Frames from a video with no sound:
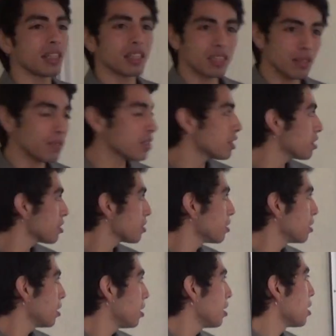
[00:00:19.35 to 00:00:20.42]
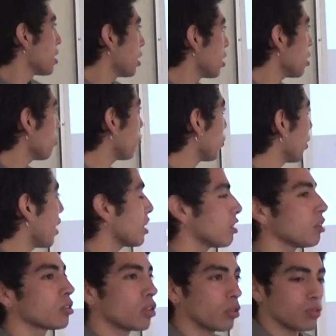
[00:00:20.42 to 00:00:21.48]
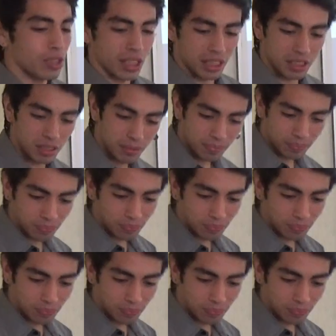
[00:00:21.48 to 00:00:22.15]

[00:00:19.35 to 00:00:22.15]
activities in an TEFL adult context.